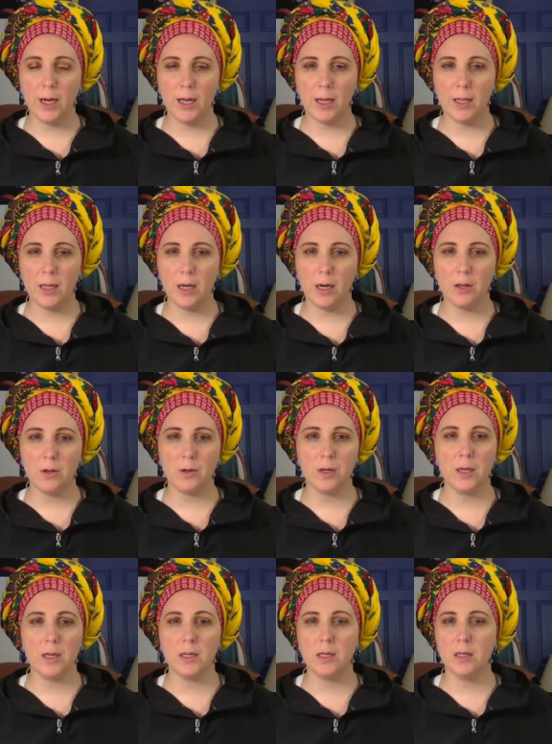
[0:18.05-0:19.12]
and the other
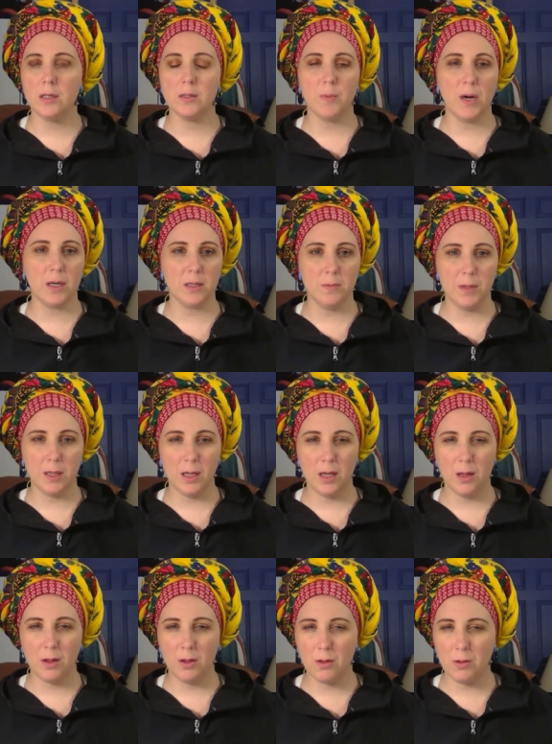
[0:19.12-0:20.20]
is
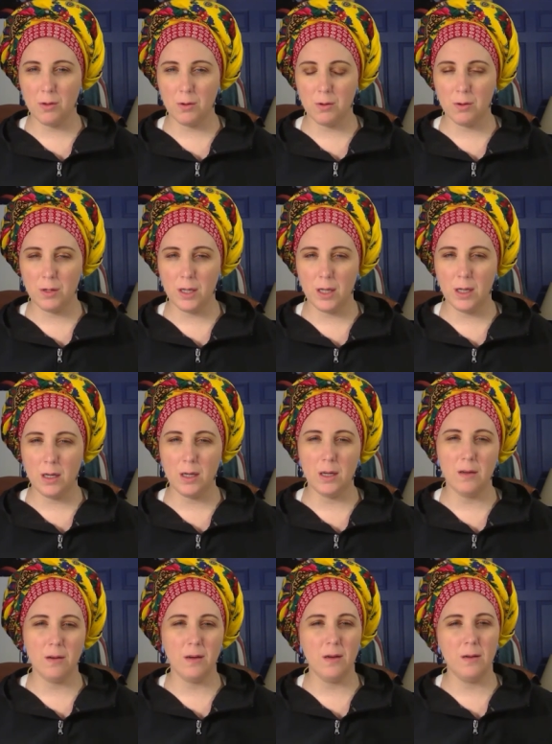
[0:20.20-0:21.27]
approximately
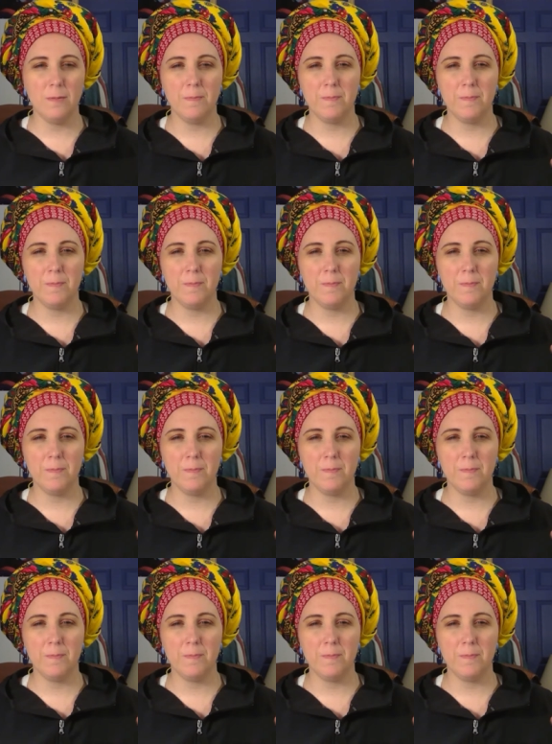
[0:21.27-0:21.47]
30,